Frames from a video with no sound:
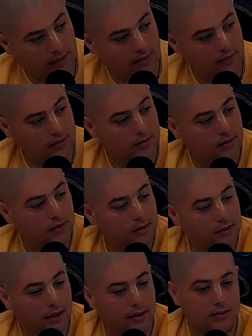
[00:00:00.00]
leaves
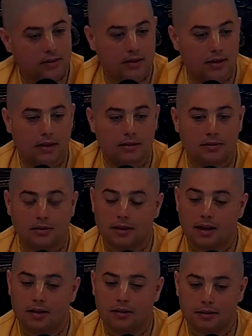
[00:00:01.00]
and takes sannyasa, and
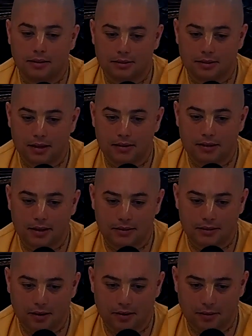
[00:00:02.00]
the elderly son
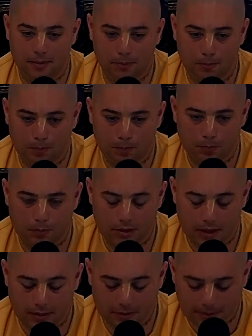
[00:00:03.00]
takes care of them,
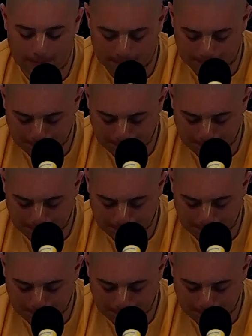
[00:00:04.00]
sons.